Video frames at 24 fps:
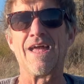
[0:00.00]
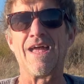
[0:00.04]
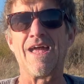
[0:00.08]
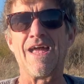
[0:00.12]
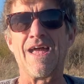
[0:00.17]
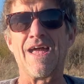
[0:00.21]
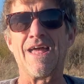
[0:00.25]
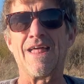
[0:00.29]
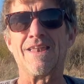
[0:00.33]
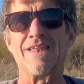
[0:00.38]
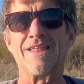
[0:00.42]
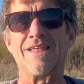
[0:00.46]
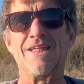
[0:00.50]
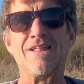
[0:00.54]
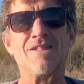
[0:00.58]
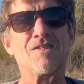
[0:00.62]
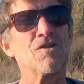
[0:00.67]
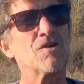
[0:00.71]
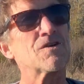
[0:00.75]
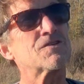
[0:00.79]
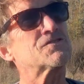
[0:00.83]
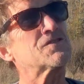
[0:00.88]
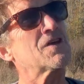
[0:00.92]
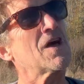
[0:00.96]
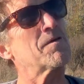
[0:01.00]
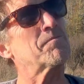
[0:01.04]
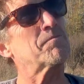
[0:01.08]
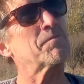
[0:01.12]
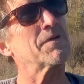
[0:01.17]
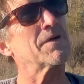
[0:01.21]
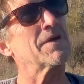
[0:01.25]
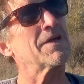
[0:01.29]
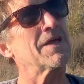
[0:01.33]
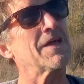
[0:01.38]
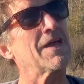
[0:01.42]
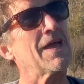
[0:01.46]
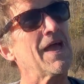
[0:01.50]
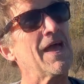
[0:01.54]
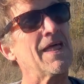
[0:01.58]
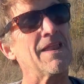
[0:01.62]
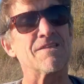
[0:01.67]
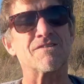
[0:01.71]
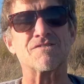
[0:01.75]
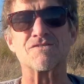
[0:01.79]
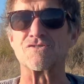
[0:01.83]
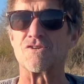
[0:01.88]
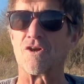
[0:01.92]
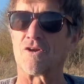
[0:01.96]
and he looks up, and
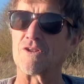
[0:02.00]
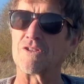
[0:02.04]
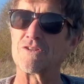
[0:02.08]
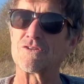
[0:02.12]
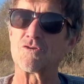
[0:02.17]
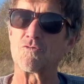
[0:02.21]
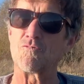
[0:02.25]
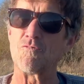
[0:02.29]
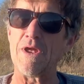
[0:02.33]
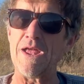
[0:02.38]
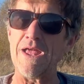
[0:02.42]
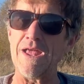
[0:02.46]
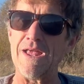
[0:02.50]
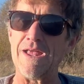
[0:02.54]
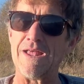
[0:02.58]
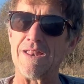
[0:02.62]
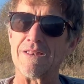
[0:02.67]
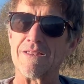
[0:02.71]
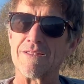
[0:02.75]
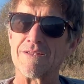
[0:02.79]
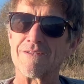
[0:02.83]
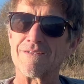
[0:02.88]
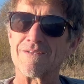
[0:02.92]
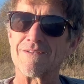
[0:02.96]
it's starting to rain.